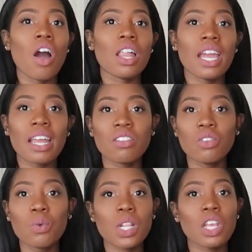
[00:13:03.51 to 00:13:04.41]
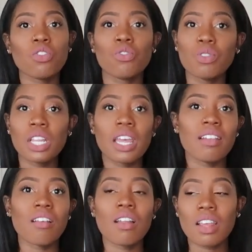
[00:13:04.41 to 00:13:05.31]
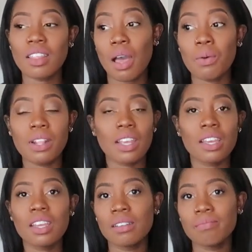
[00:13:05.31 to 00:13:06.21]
All I had to do was like screw the legs on, and that was it.